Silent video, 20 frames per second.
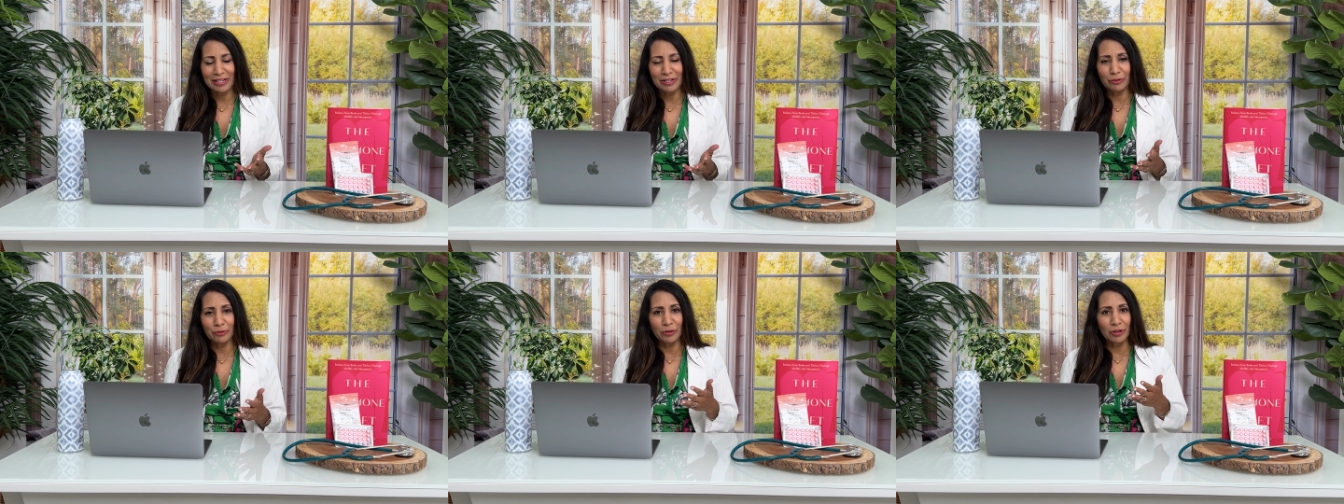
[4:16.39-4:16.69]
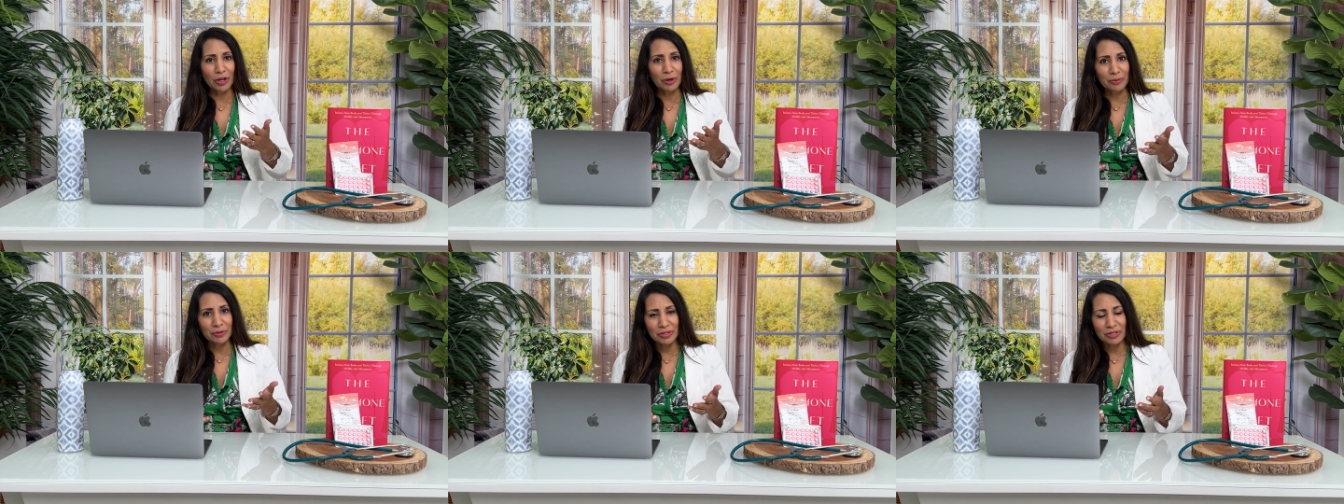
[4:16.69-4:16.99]
You'll
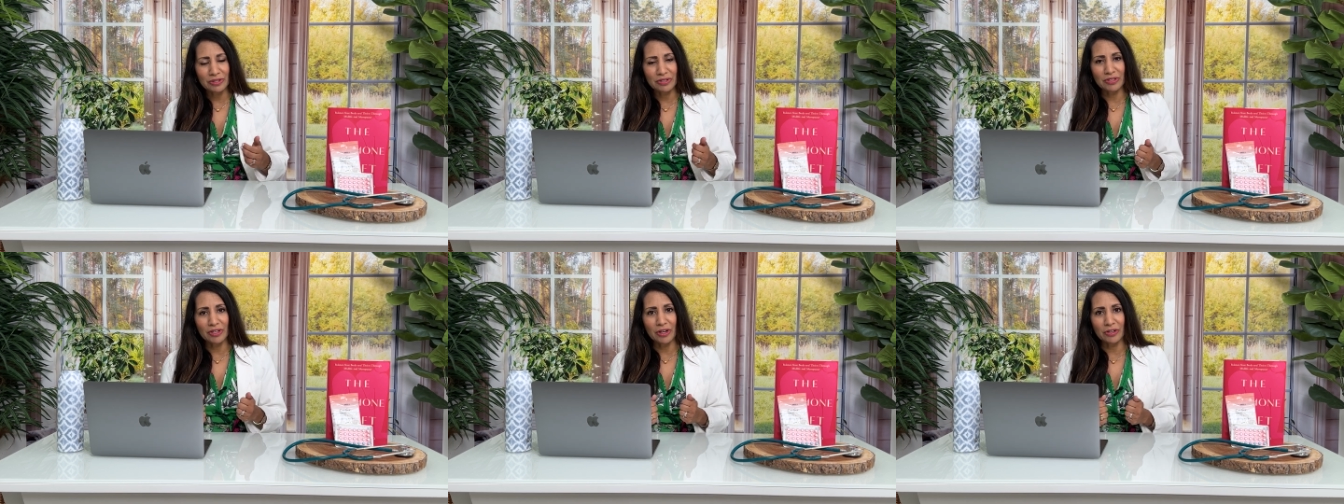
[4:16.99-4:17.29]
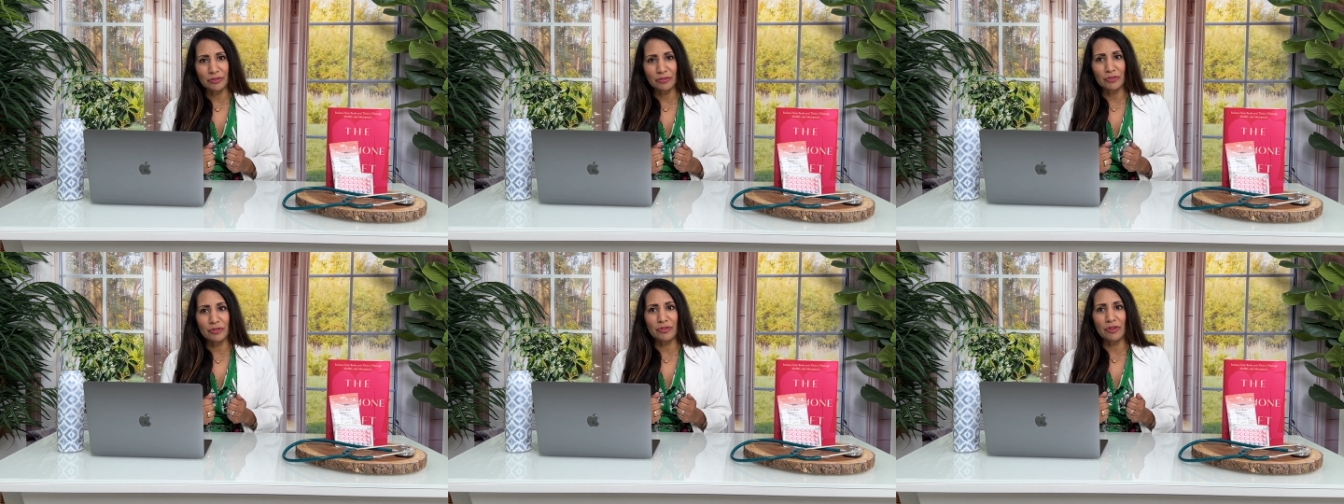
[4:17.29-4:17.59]
go into the
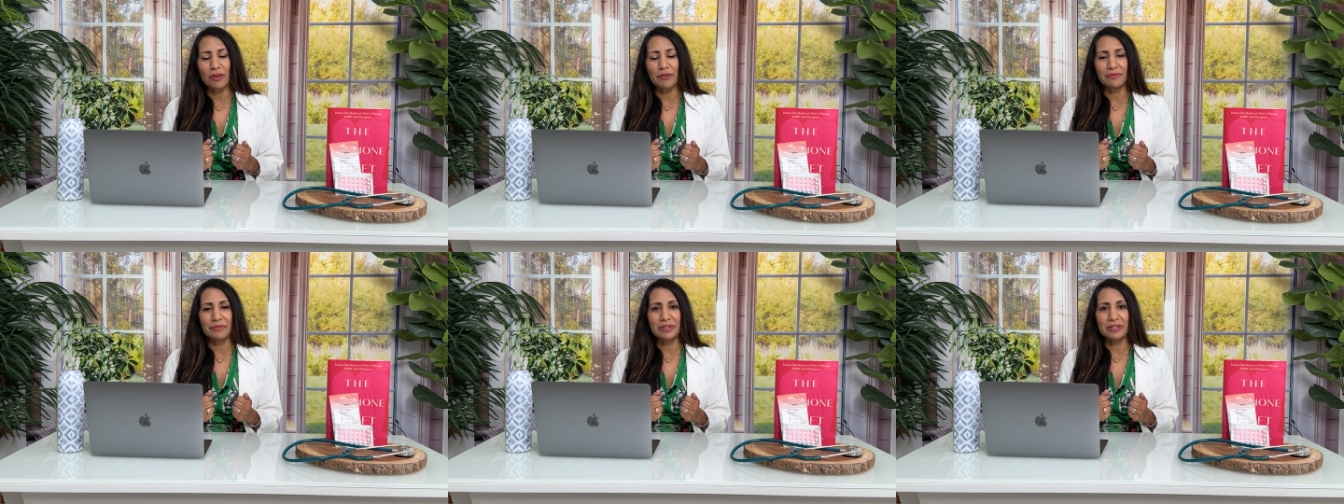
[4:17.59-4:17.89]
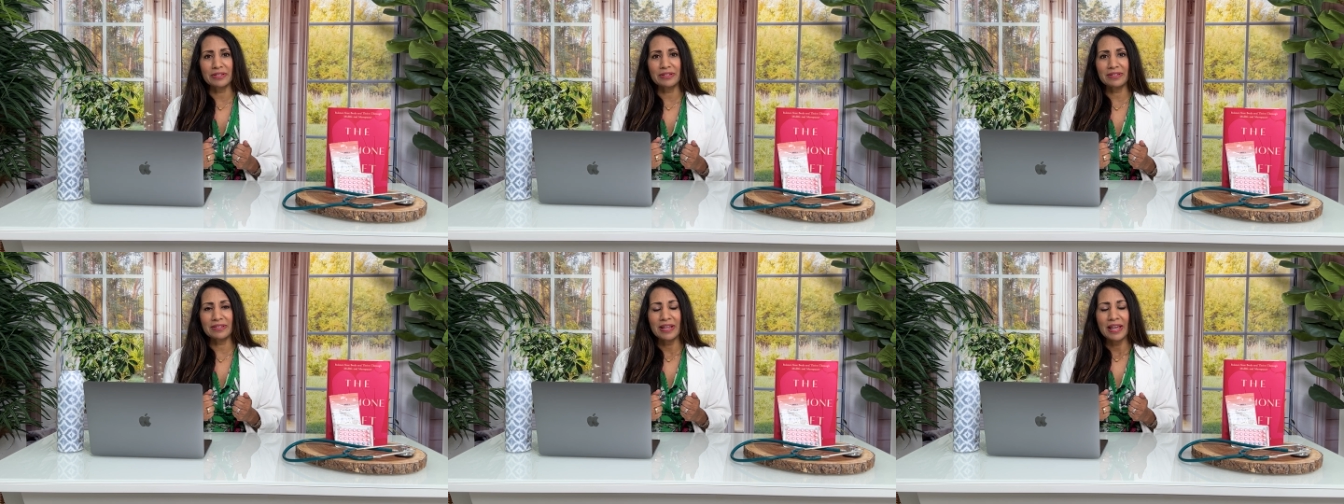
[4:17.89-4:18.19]
doctor's
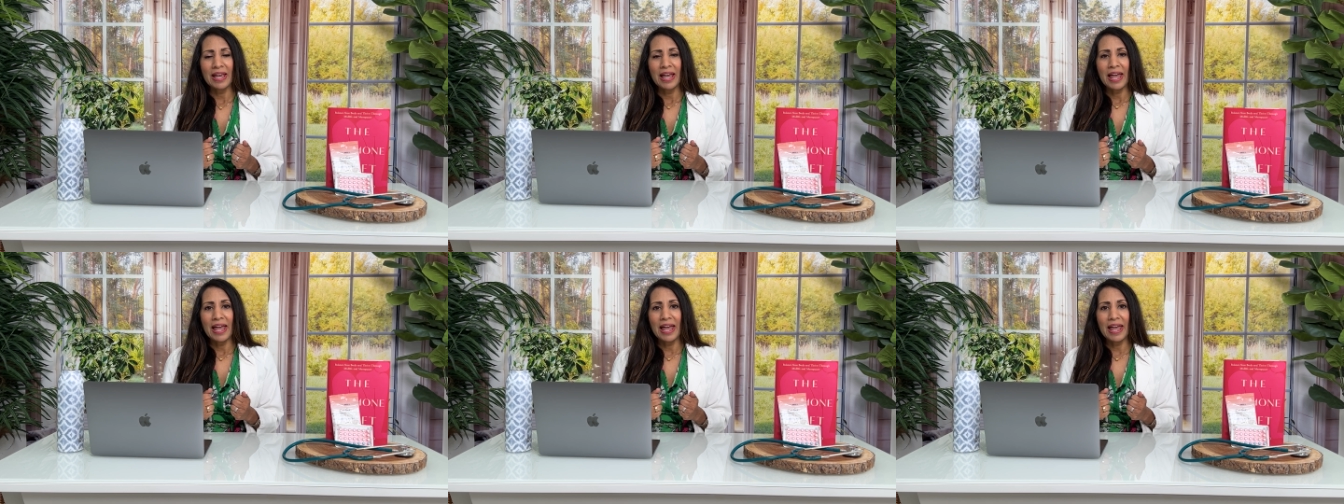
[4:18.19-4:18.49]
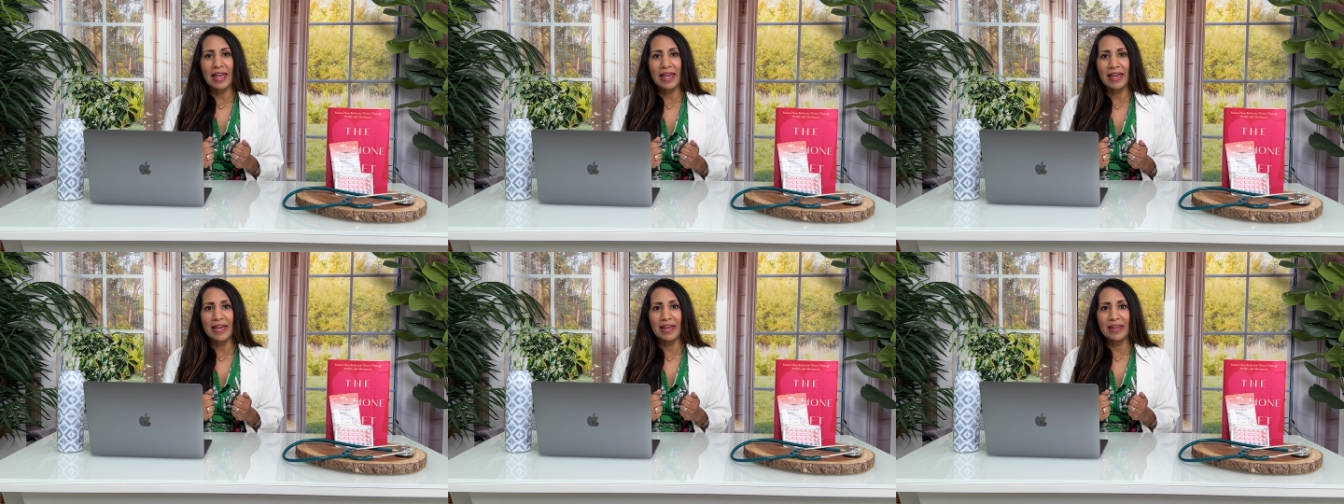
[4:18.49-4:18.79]
office
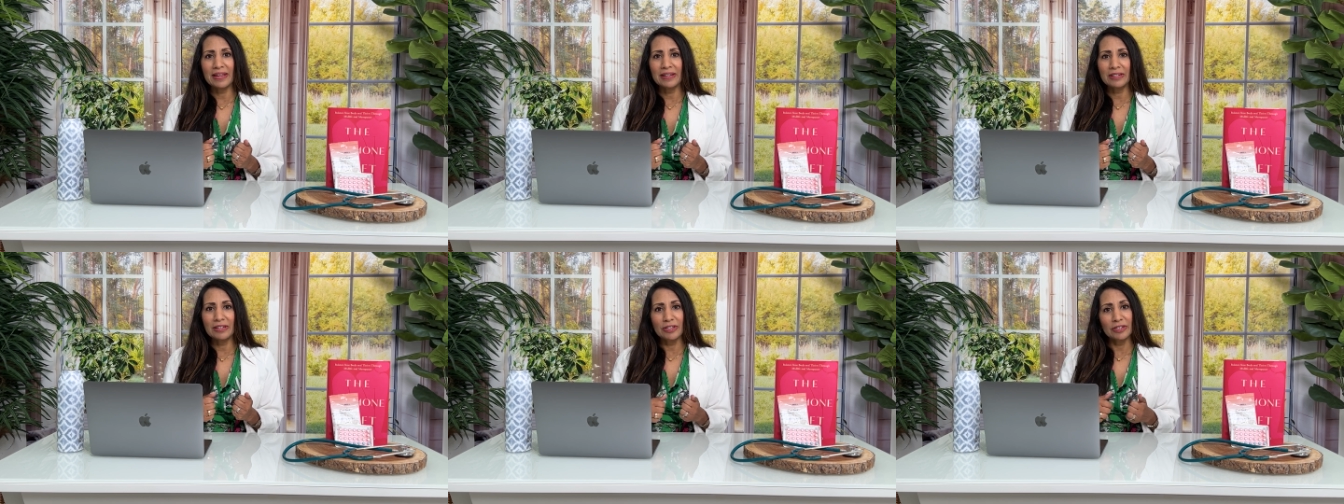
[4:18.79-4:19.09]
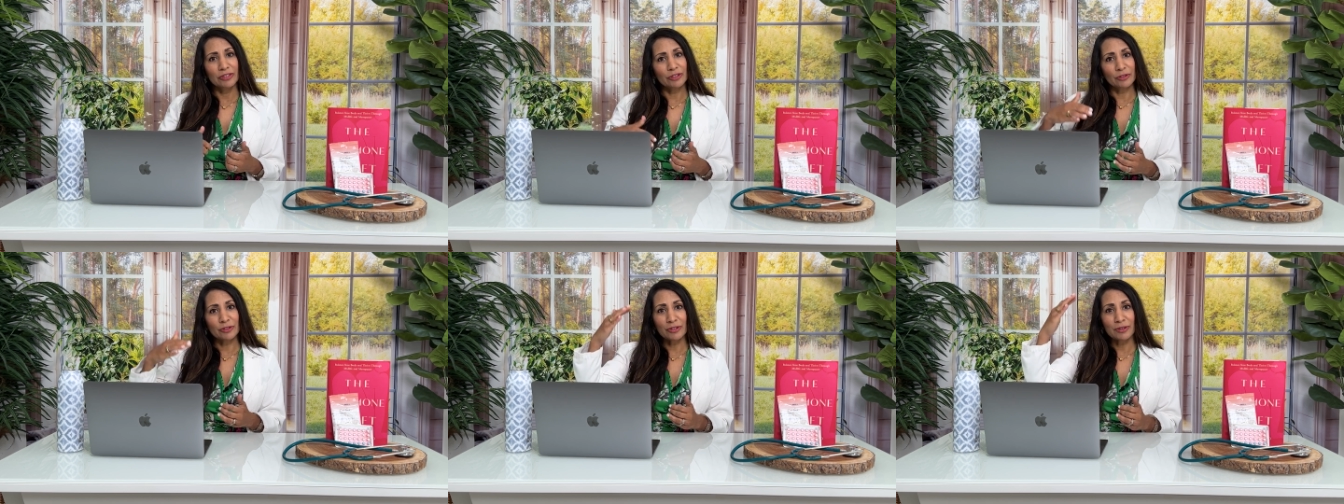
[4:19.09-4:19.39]
and
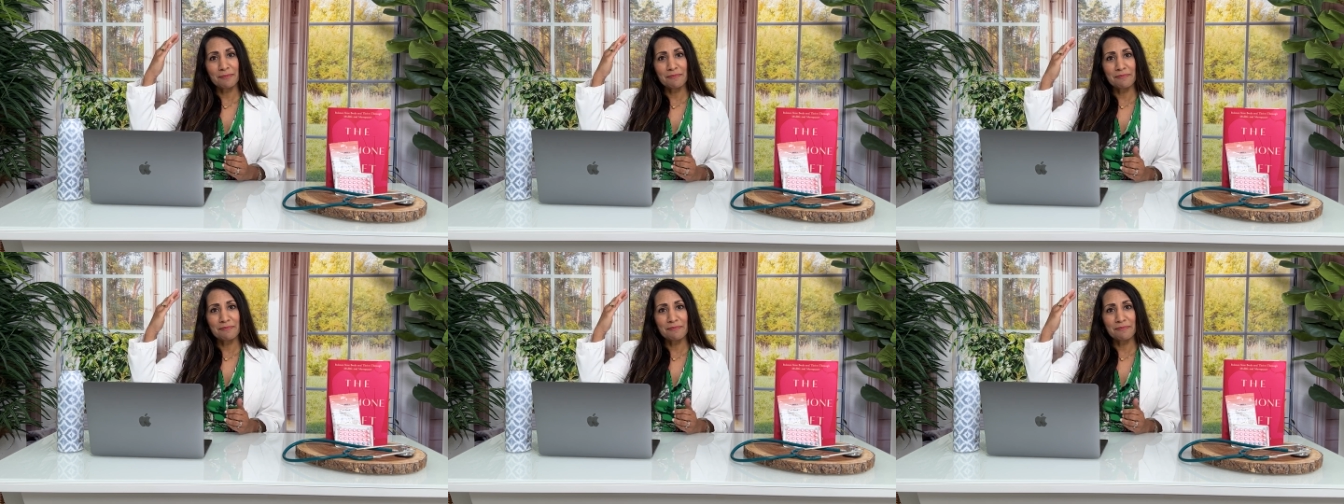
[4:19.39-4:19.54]
there's a